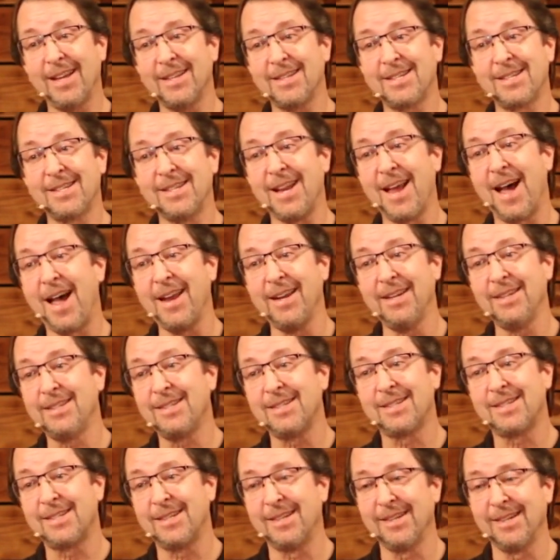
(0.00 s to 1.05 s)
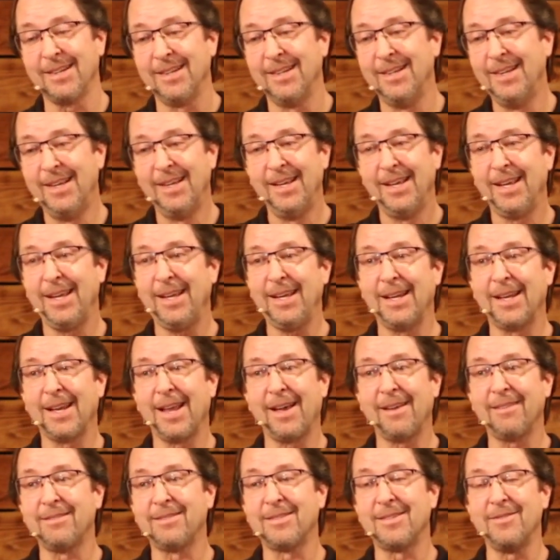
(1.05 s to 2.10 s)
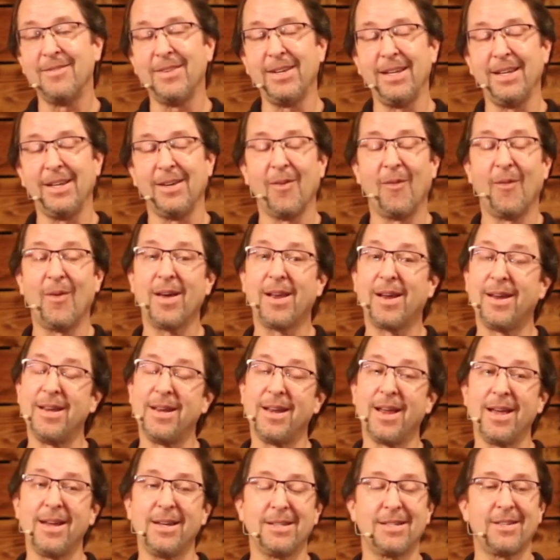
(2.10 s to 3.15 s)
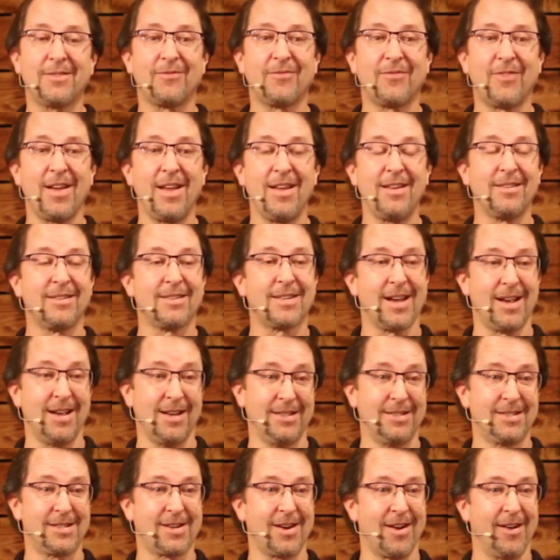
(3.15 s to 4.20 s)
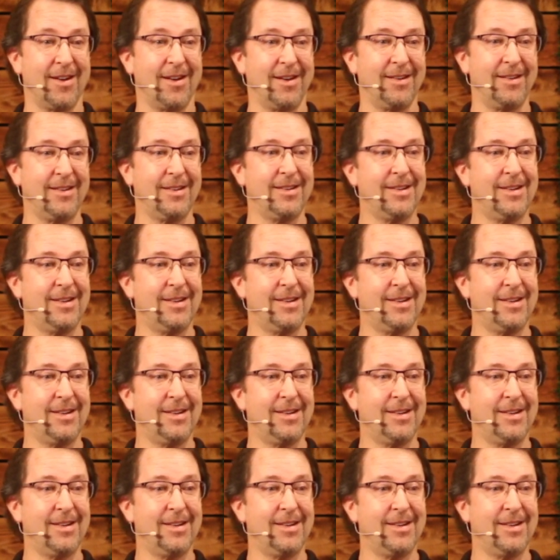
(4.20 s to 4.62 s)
that's nice. He loves me. What a nice Valentine's card."